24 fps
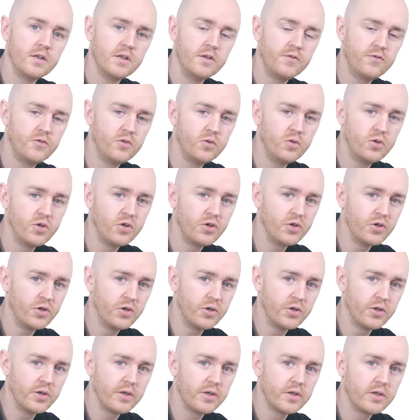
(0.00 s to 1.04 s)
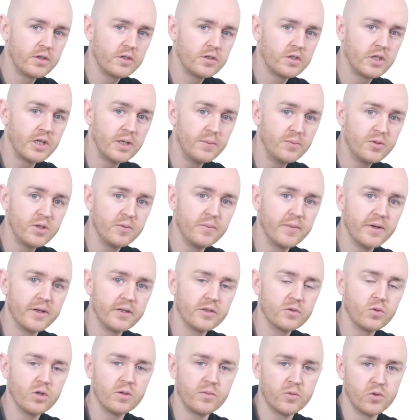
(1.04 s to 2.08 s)
if you learn to
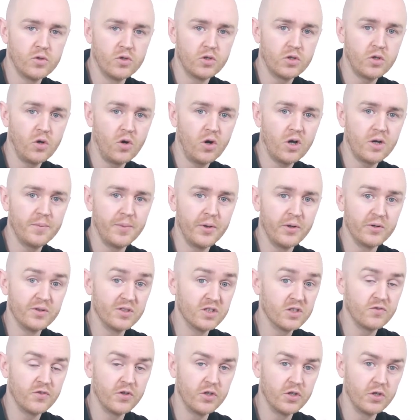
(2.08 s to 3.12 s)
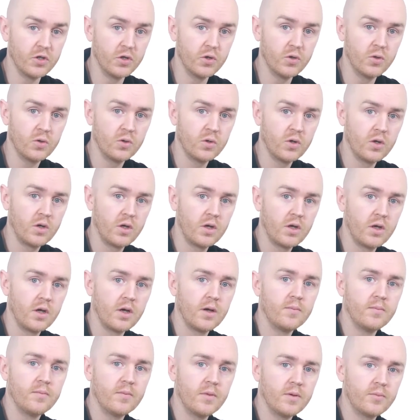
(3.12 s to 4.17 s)
implement what I'm going to talk about in this video,
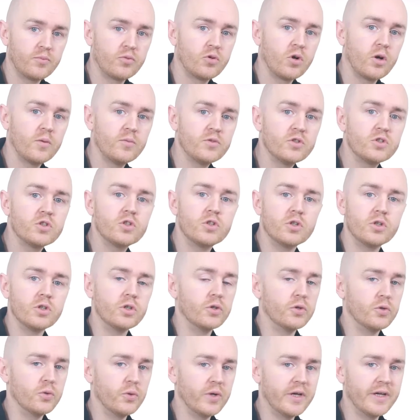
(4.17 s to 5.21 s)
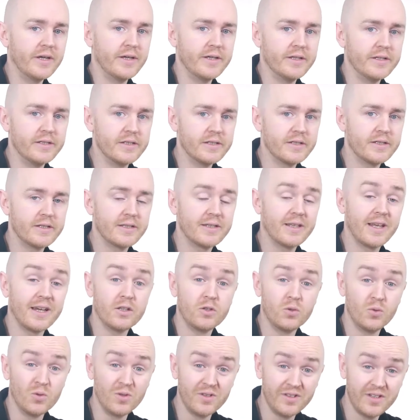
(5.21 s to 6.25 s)
my promise to you is that
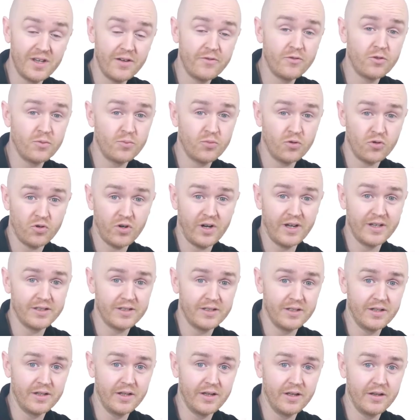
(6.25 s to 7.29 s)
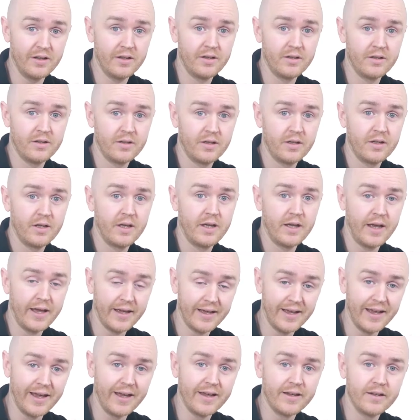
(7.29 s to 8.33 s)
you will never procrastinate
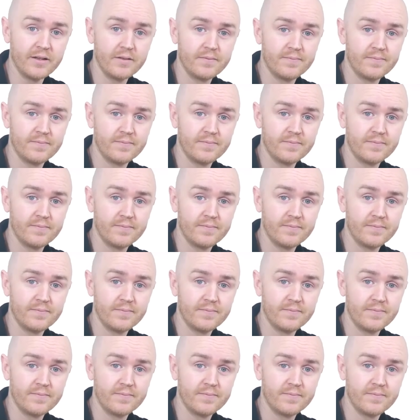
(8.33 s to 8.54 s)
again.